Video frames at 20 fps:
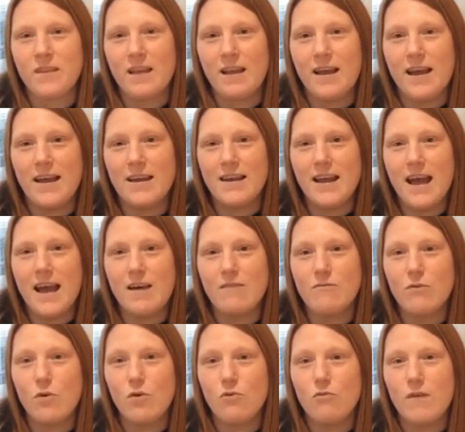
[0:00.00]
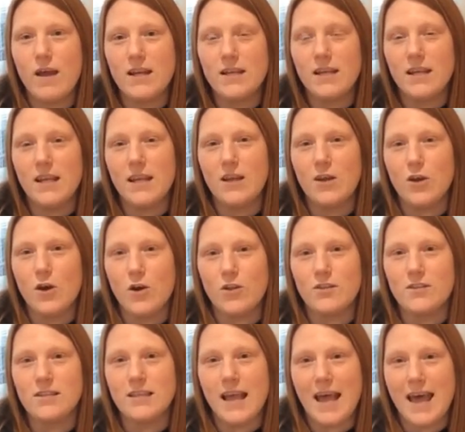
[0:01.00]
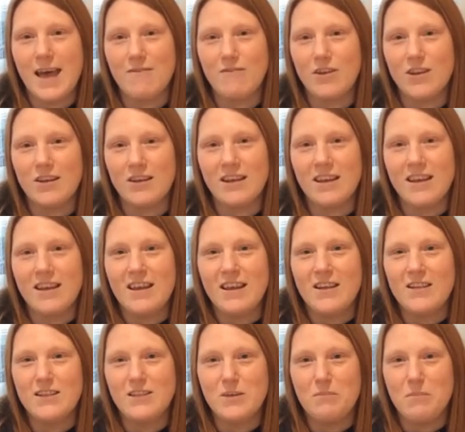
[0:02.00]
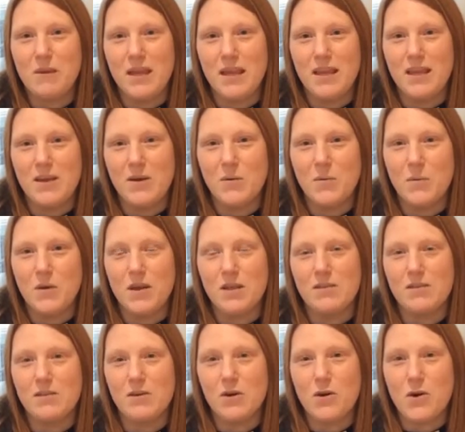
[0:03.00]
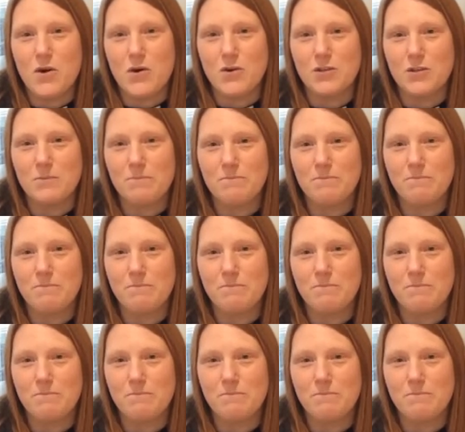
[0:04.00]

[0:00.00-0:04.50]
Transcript: and have already gone to heaven to be with God.